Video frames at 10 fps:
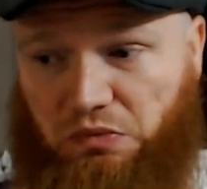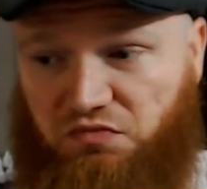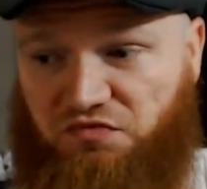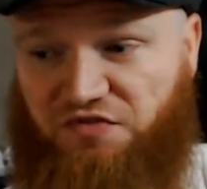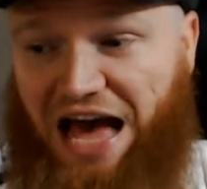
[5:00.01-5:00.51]

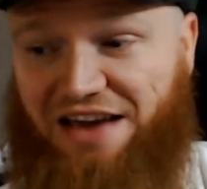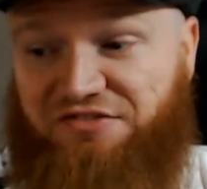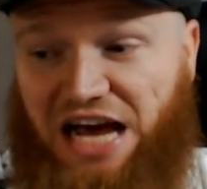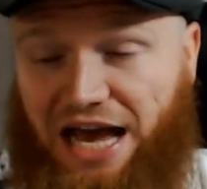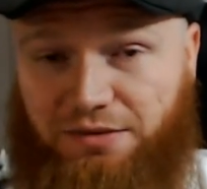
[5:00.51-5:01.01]
5
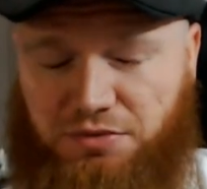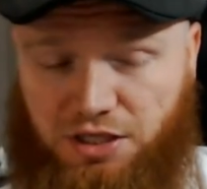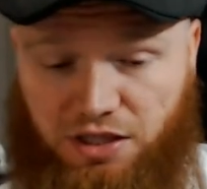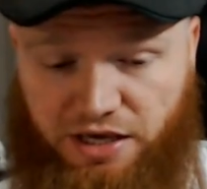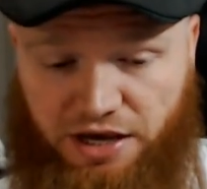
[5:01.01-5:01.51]
times in
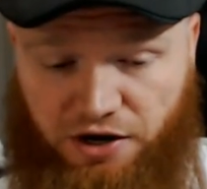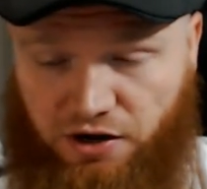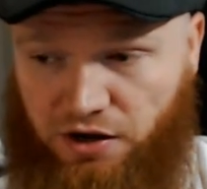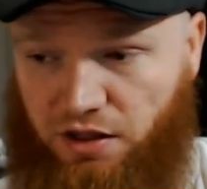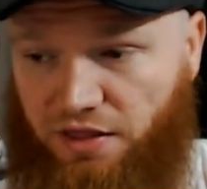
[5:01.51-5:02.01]
the year
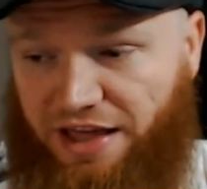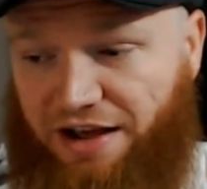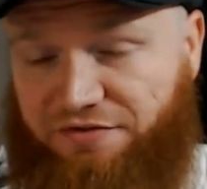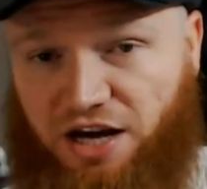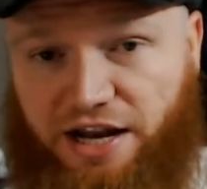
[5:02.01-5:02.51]
that
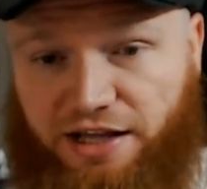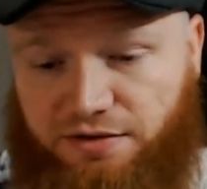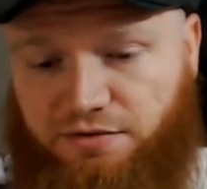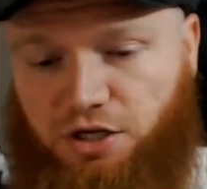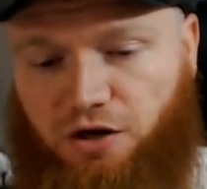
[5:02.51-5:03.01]
I've done it.
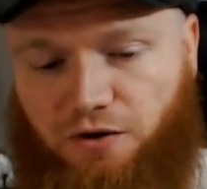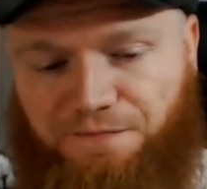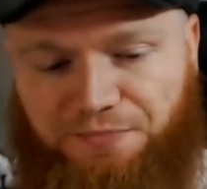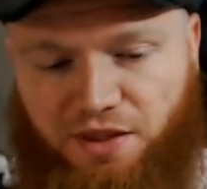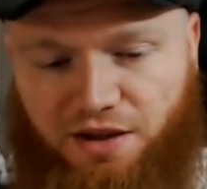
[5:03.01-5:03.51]
So
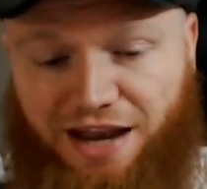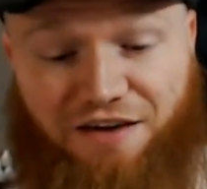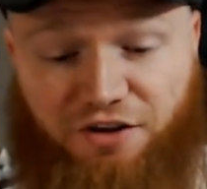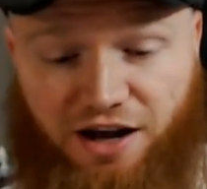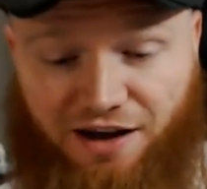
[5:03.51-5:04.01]
not
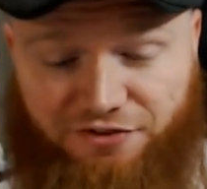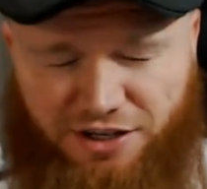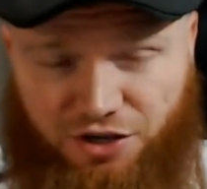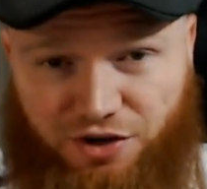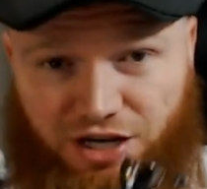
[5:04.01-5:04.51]
very often do you need to